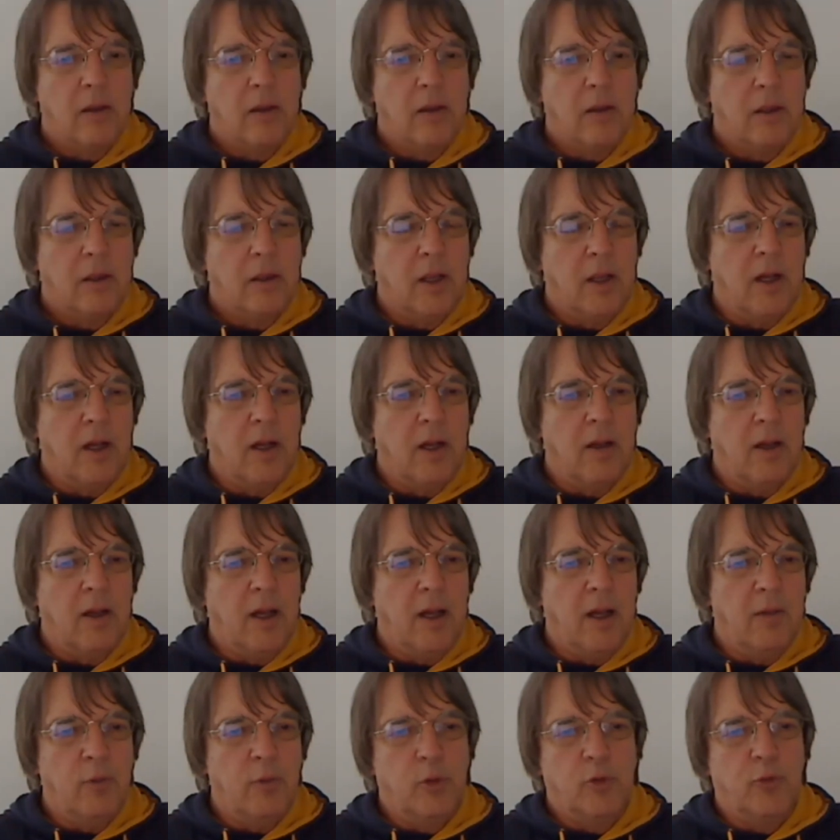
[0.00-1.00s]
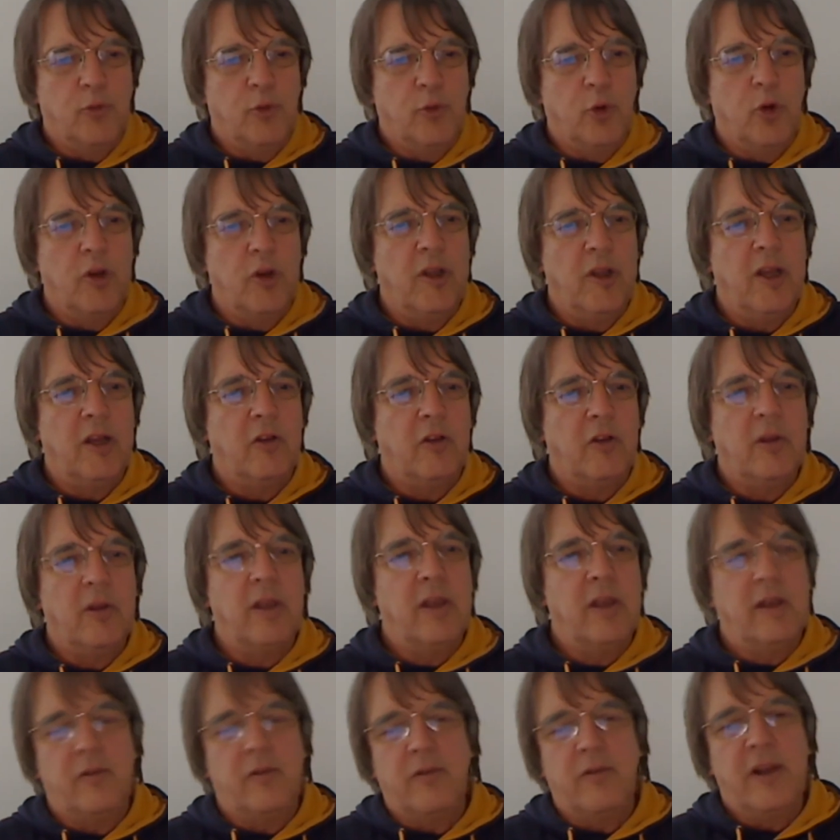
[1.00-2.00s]
Yeah, I would fully
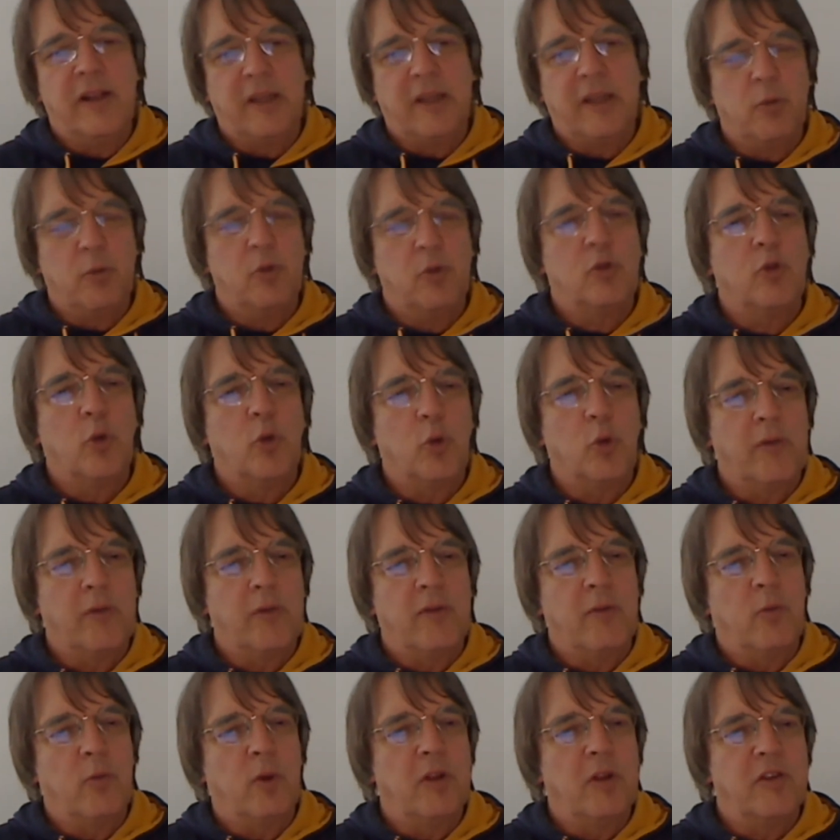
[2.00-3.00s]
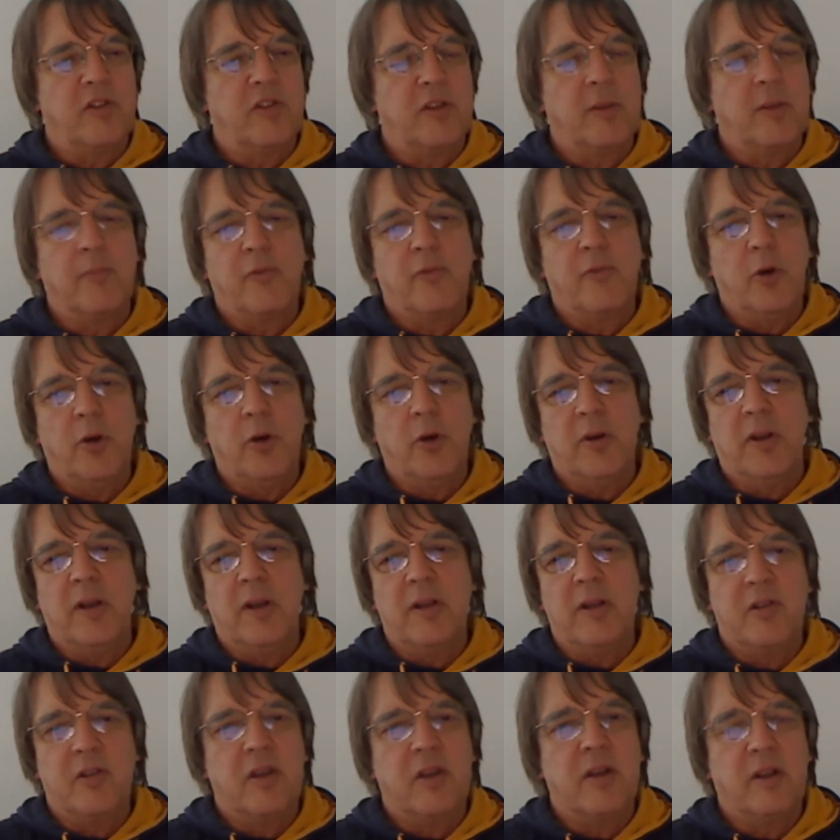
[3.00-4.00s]
agree. In fact, I would go even one step further
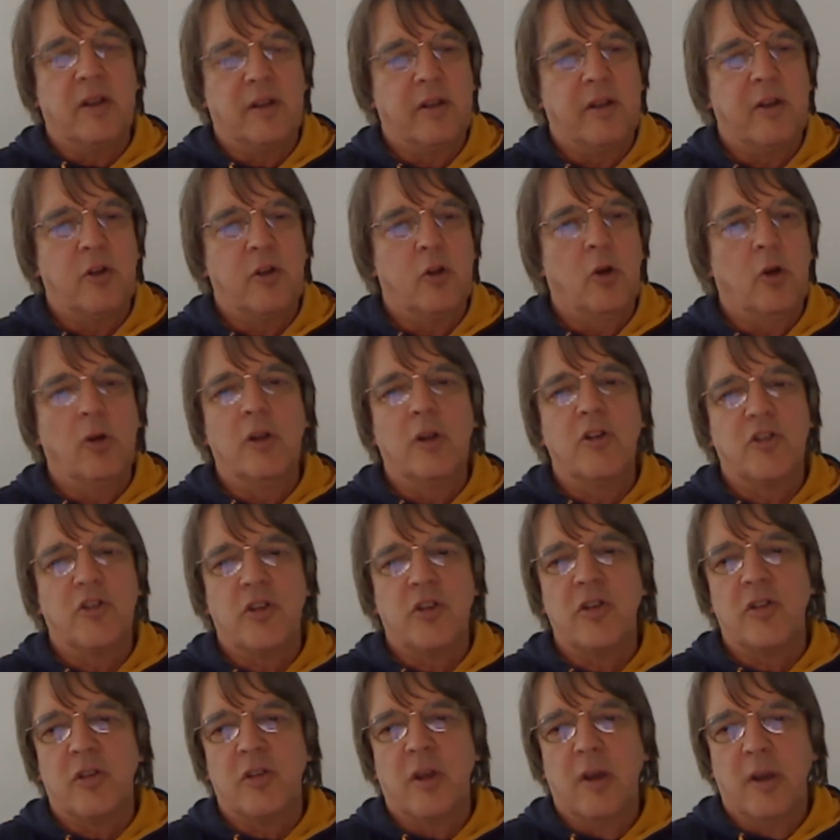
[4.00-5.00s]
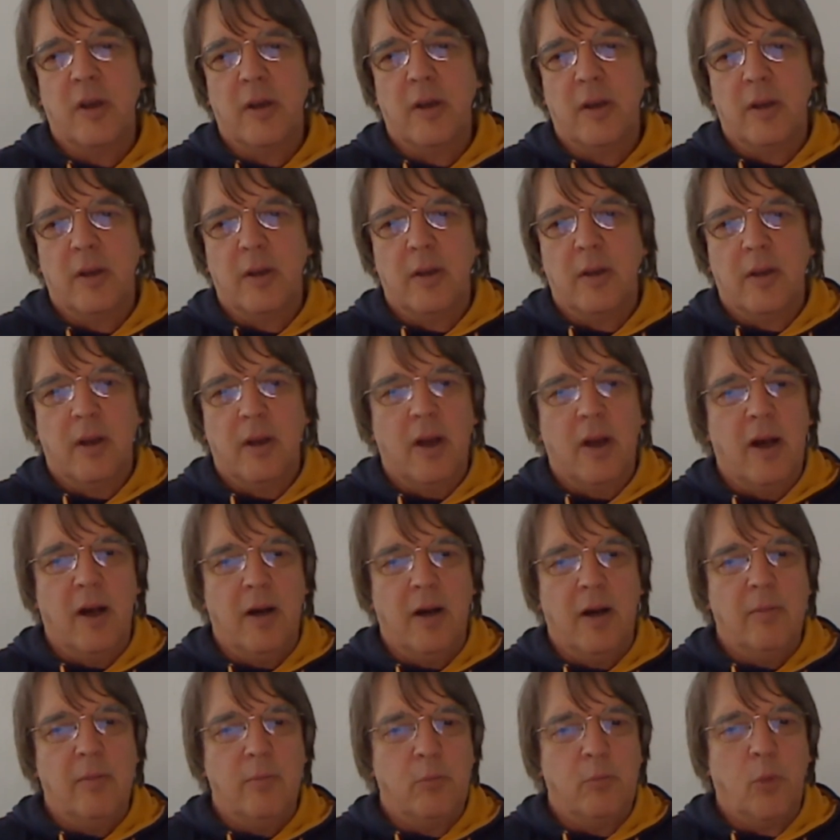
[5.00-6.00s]
and say the technologies
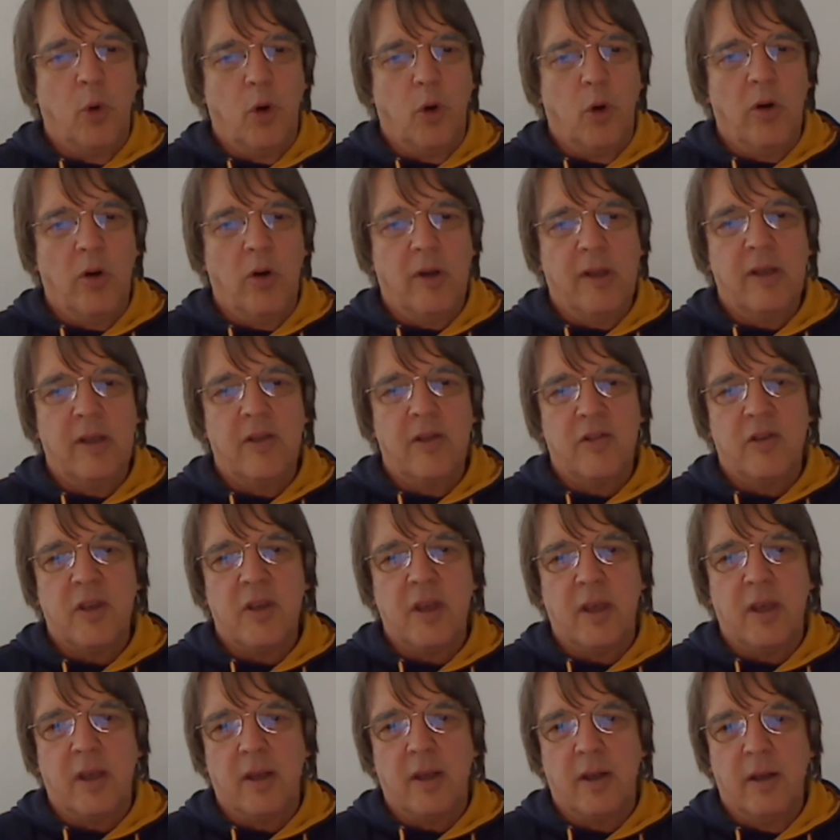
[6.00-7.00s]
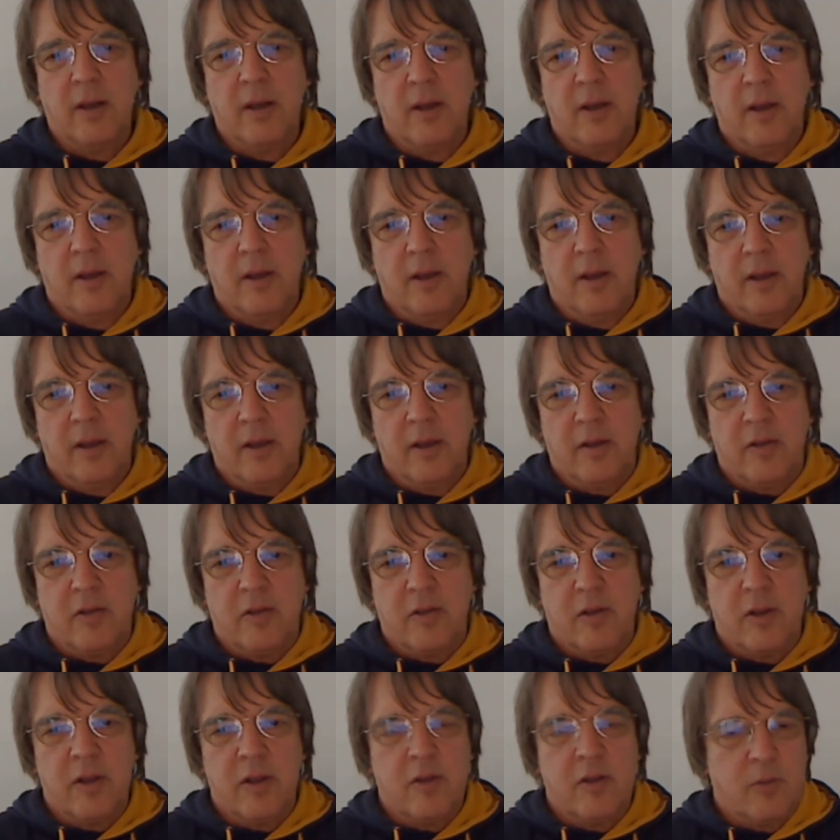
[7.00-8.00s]
are more or less here.
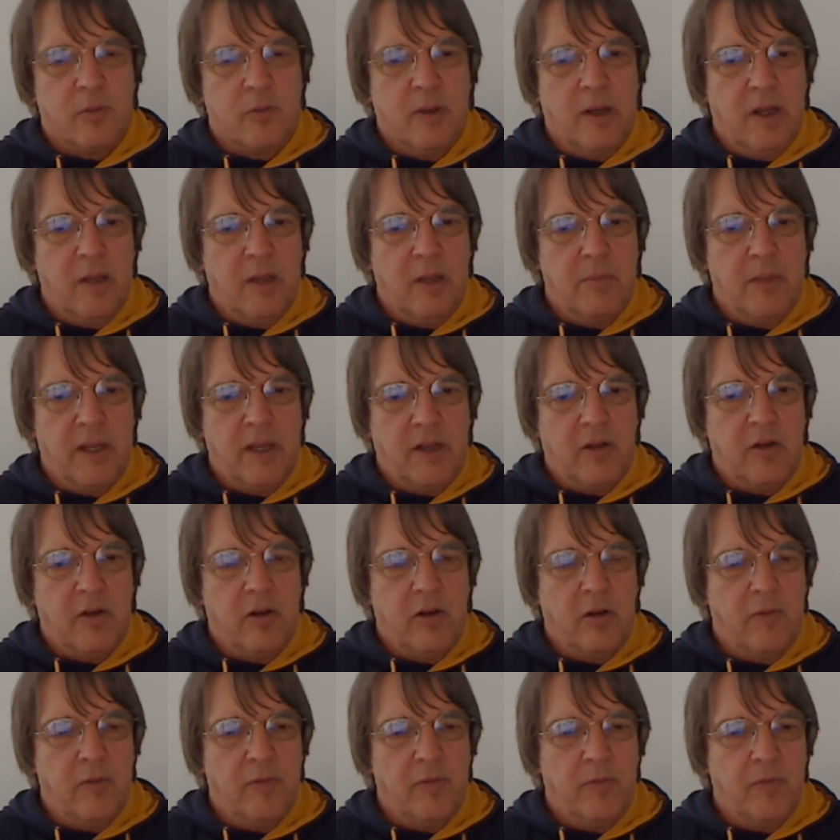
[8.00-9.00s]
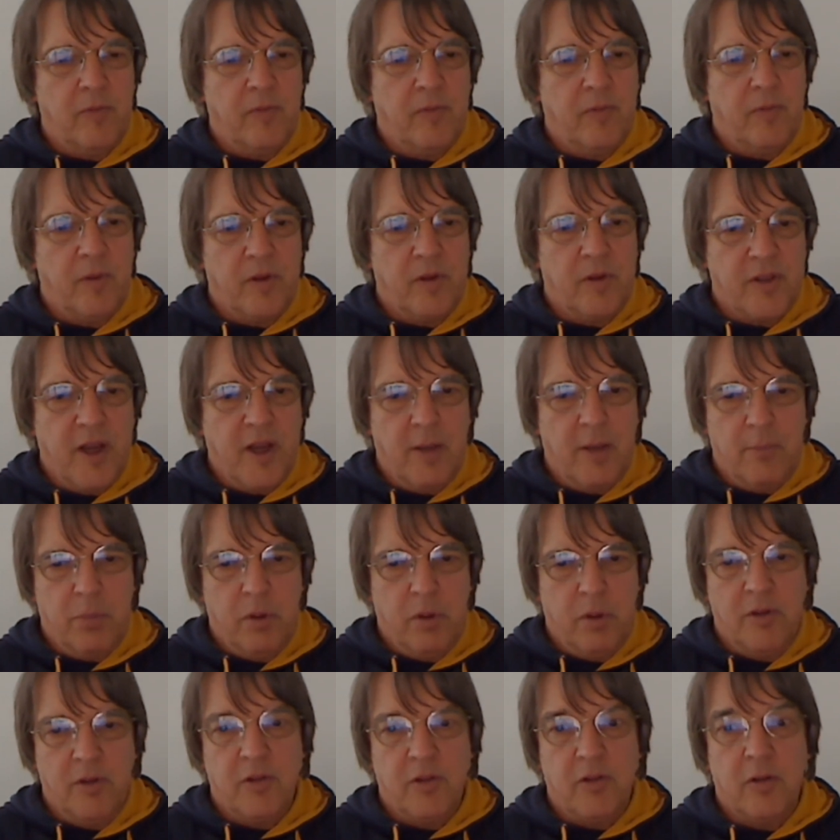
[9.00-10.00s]
It's really a matter of
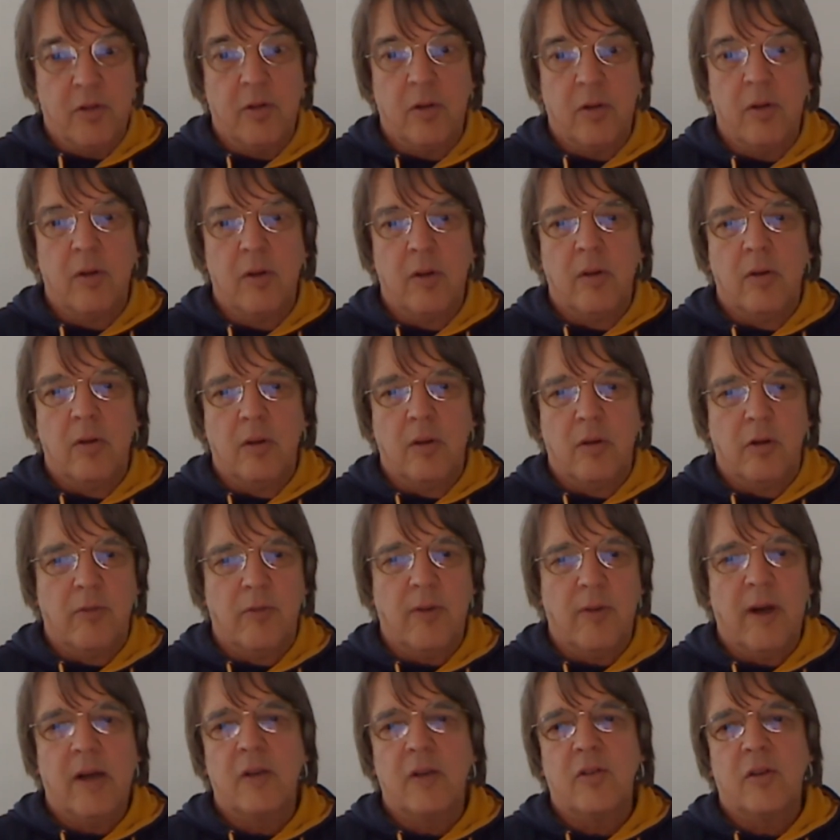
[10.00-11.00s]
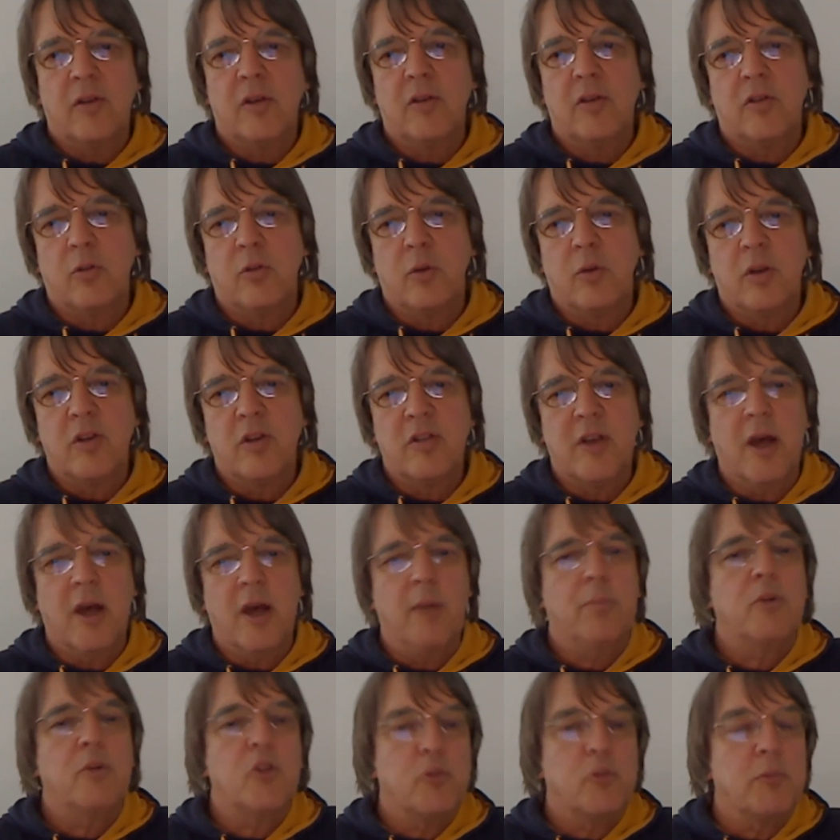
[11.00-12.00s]
samples, of access to the
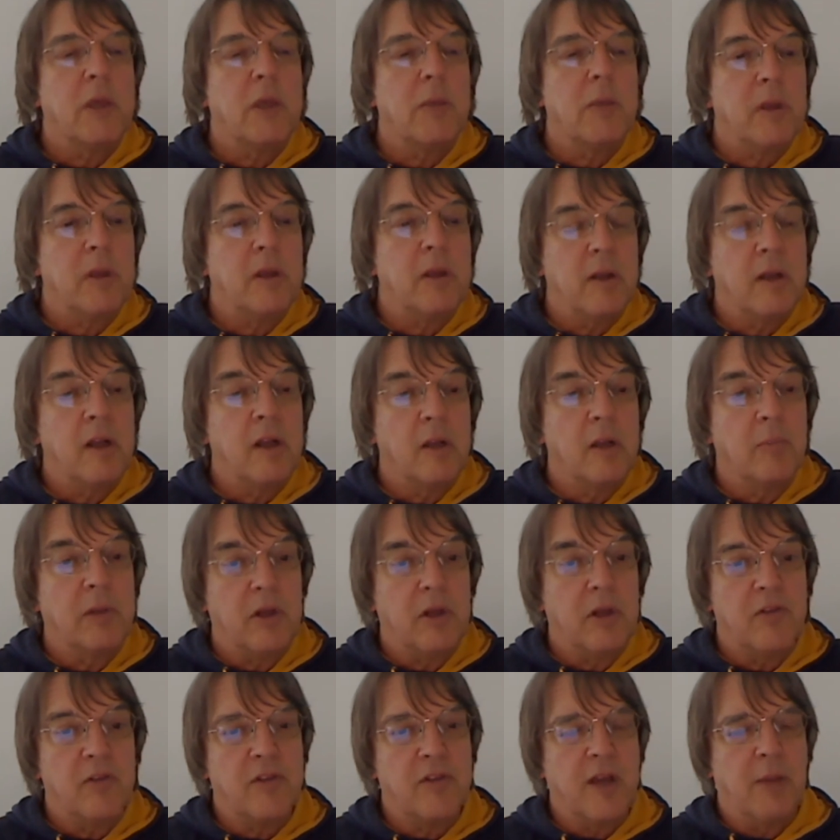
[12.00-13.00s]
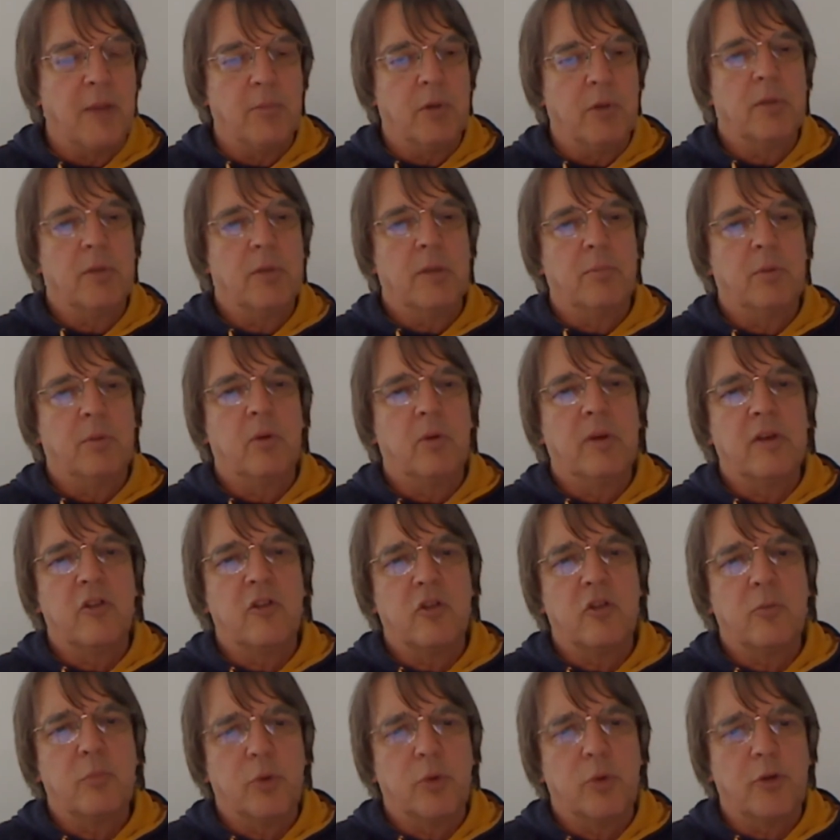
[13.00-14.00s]
samples, maybe a little bit of sample
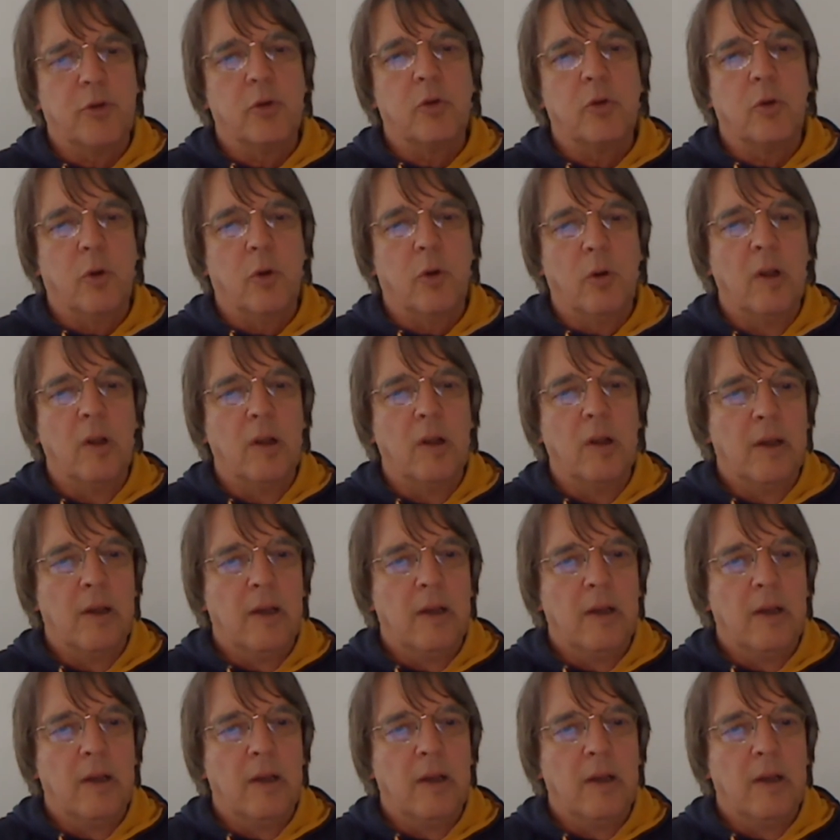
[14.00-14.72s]
preparation protocol.